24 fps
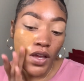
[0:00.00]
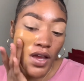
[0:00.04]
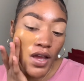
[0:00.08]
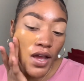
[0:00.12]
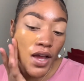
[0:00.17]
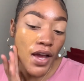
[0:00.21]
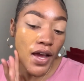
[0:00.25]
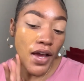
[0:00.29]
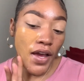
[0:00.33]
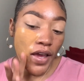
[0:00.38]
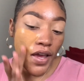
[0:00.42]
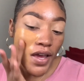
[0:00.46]

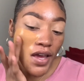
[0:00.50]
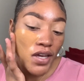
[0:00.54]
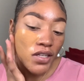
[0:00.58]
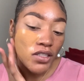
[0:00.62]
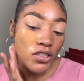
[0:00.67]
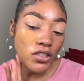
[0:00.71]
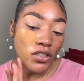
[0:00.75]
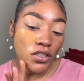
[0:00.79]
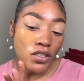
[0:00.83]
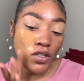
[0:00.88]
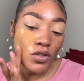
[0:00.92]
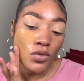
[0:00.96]
I
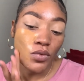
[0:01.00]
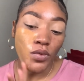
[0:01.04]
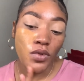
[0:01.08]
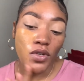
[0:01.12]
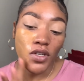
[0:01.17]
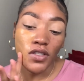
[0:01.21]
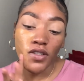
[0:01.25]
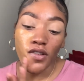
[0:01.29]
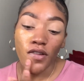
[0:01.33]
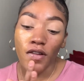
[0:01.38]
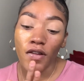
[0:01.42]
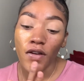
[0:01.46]
actually
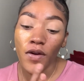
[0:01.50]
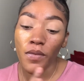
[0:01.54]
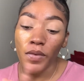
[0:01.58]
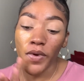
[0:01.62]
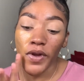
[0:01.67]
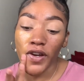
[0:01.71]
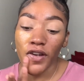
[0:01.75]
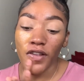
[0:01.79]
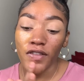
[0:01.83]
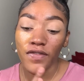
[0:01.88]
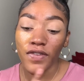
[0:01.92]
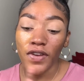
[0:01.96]
wasn't going to wear
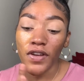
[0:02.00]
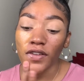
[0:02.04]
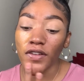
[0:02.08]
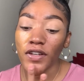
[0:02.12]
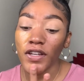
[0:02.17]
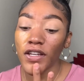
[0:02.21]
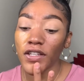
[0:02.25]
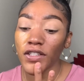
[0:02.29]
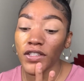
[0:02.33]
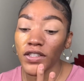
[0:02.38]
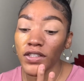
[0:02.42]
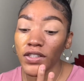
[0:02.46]
this
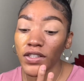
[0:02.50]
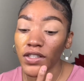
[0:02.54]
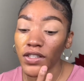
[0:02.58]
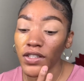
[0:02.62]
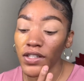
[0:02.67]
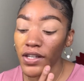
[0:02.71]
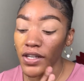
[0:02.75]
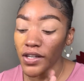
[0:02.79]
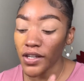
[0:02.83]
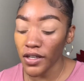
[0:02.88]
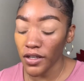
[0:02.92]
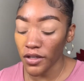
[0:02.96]
foundation
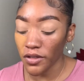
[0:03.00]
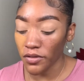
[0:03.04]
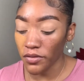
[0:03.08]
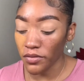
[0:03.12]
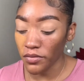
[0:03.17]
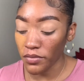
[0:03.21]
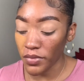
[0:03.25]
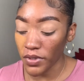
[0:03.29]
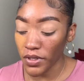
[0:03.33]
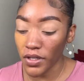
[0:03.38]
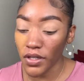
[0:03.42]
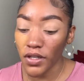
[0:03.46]
today
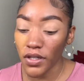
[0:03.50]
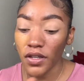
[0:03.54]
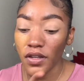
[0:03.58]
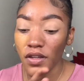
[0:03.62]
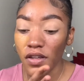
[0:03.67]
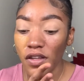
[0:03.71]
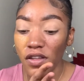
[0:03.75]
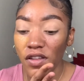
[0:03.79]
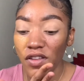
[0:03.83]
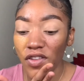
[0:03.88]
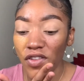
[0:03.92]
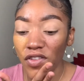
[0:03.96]

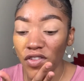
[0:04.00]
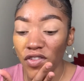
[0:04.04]
because